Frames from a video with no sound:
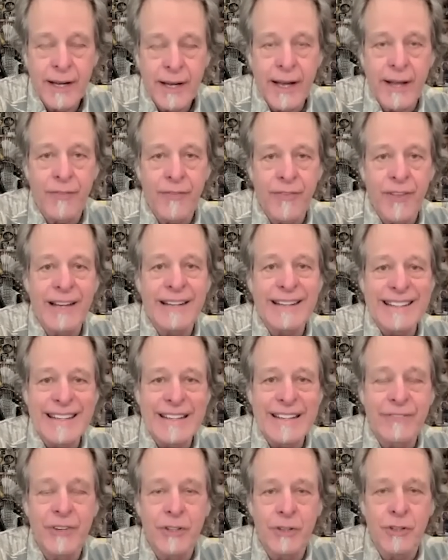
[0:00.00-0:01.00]
And then
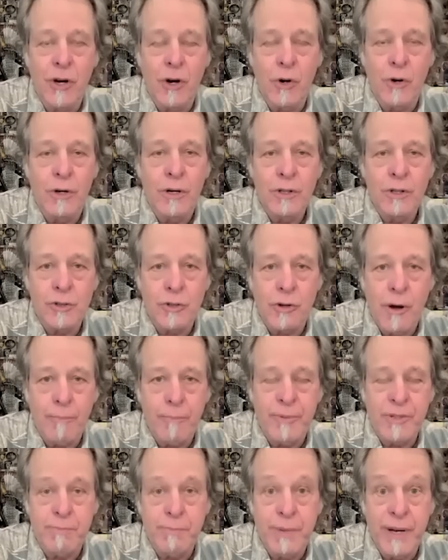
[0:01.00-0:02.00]
even though
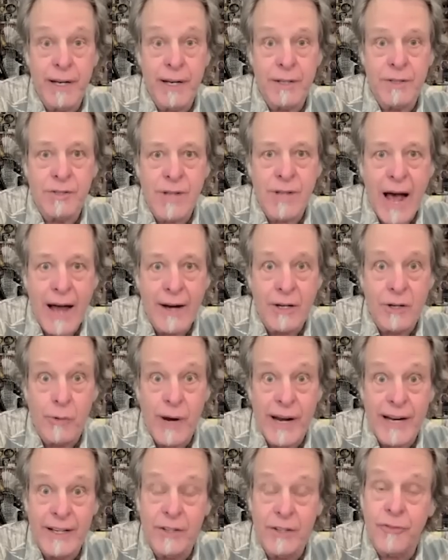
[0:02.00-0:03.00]
Trump has been
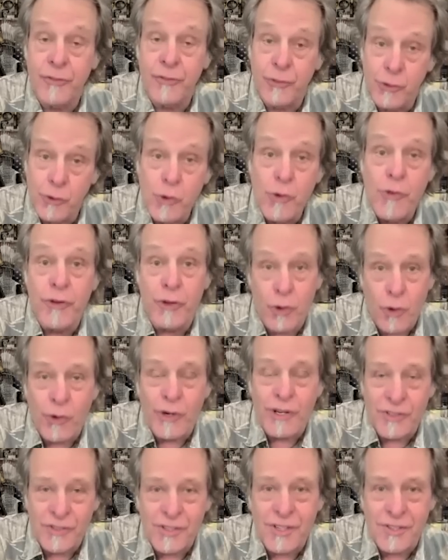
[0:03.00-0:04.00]
exonerated through the
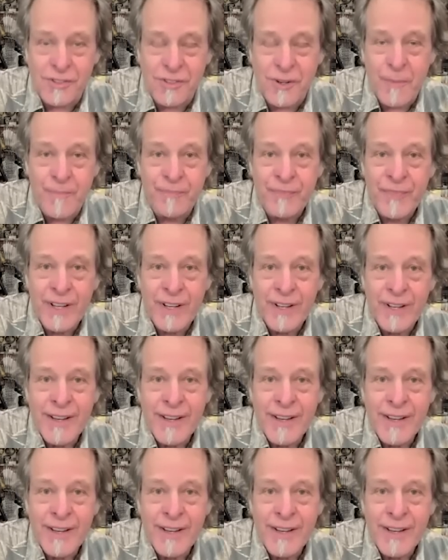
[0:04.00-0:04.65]
court system,